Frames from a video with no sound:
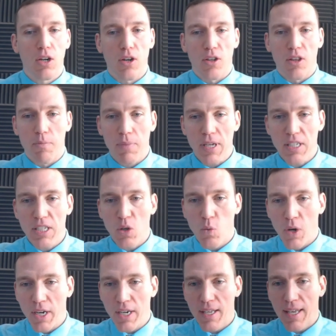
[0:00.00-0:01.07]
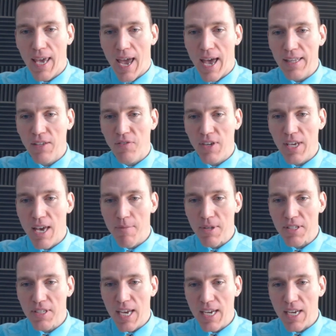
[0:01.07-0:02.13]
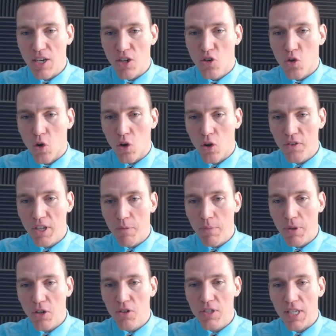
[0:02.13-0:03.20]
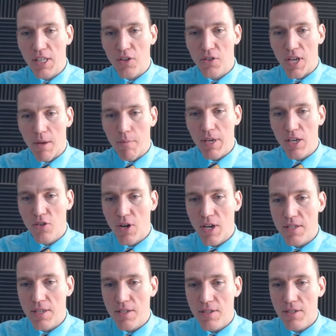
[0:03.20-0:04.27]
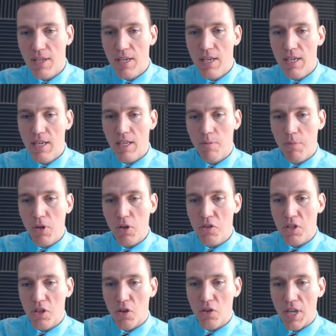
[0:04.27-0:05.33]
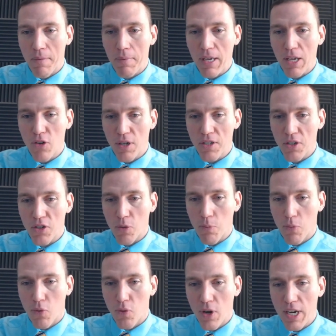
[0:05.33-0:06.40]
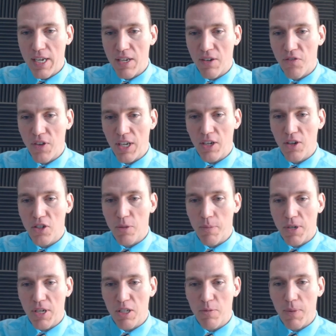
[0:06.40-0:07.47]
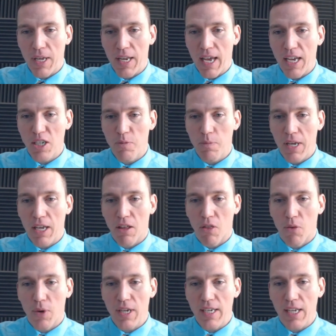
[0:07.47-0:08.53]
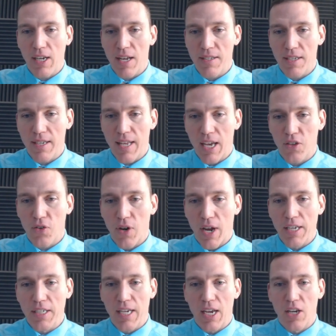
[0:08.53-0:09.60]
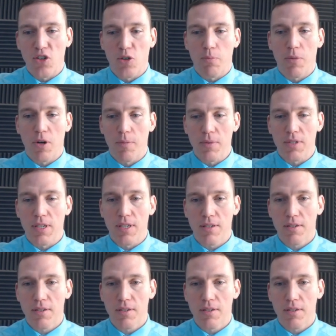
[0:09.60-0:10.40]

the PT1 Kali VM is taking control of the computers at those IP addresses. Computers at those IP addresses are pre-configured to participate in HPing 3 DDoS attacks for educational purposes.